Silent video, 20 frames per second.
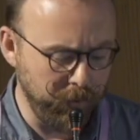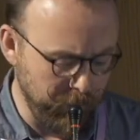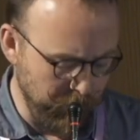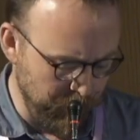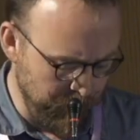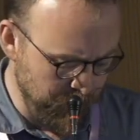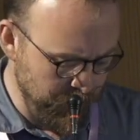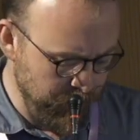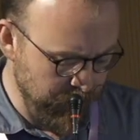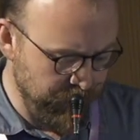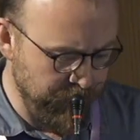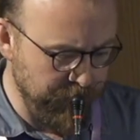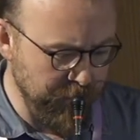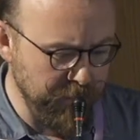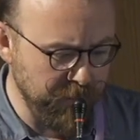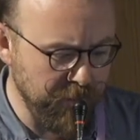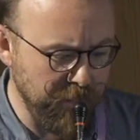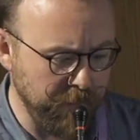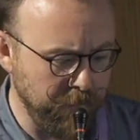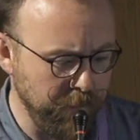So we
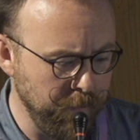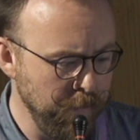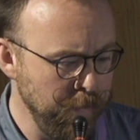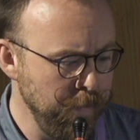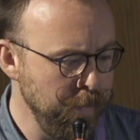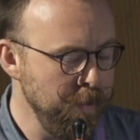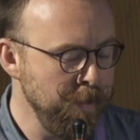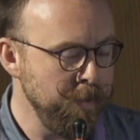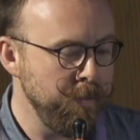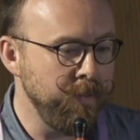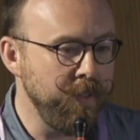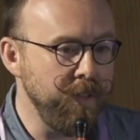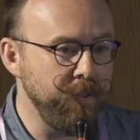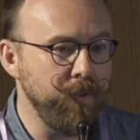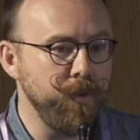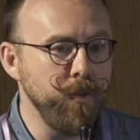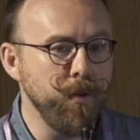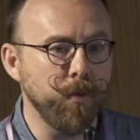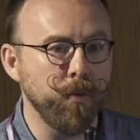think that these